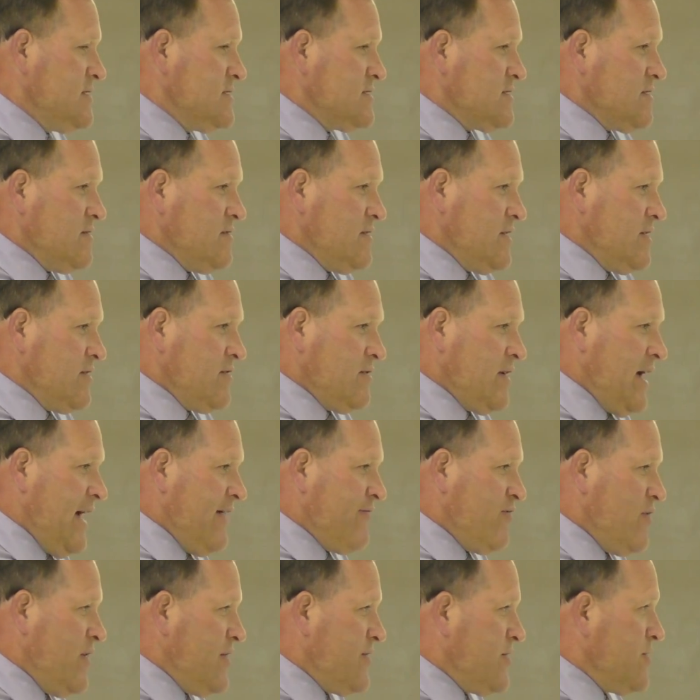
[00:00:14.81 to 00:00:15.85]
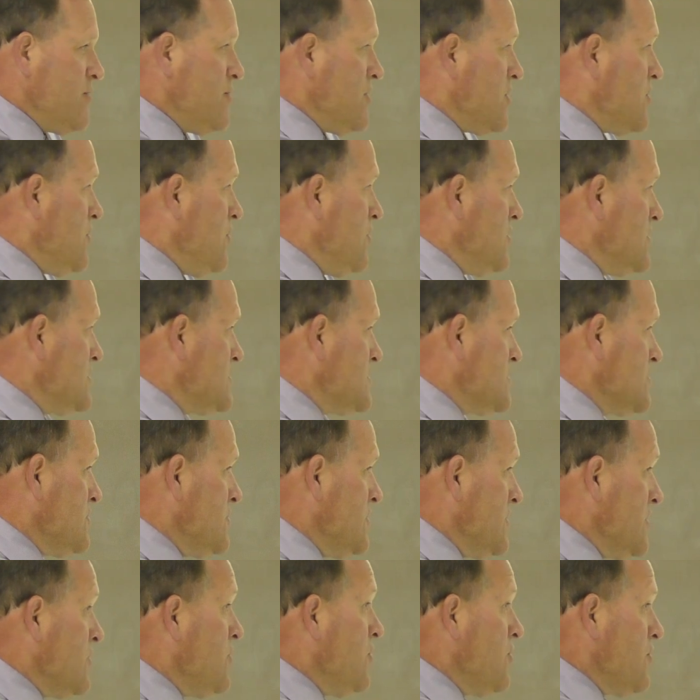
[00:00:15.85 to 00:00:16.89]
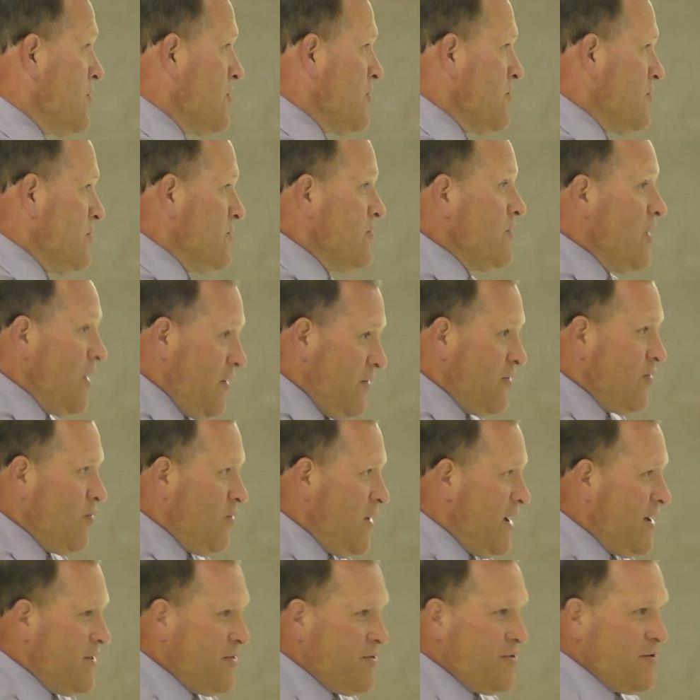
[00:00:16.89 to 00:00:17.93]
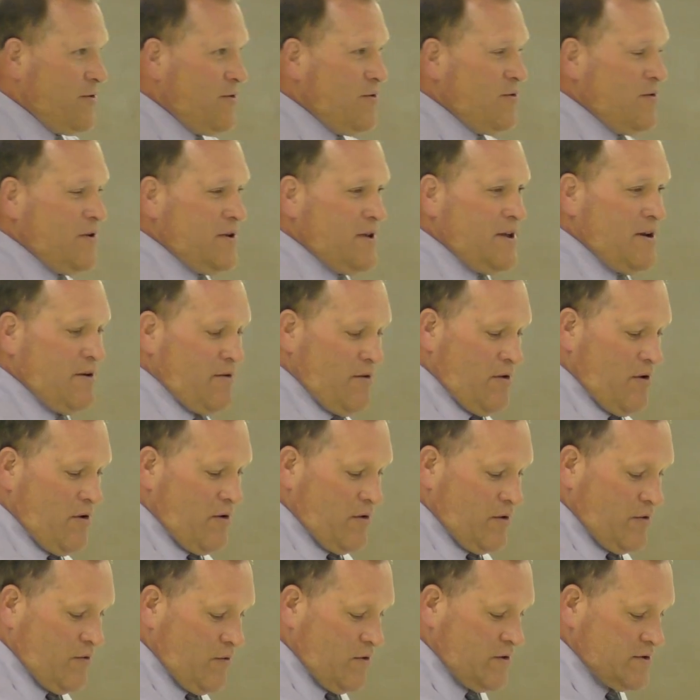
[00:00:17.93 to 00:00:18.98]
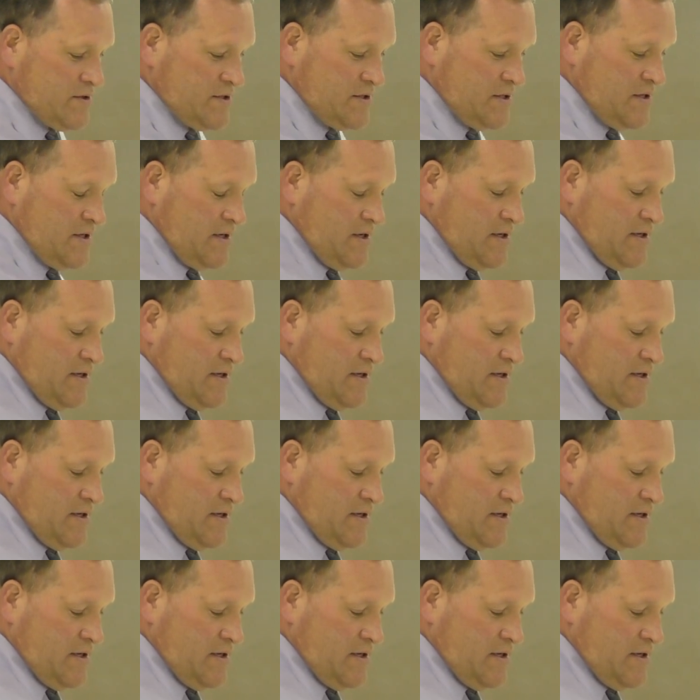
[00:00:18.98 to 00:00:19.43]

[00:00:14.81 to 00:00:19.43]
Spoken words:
So either halfway through a course or a quarter of the way through a year-long course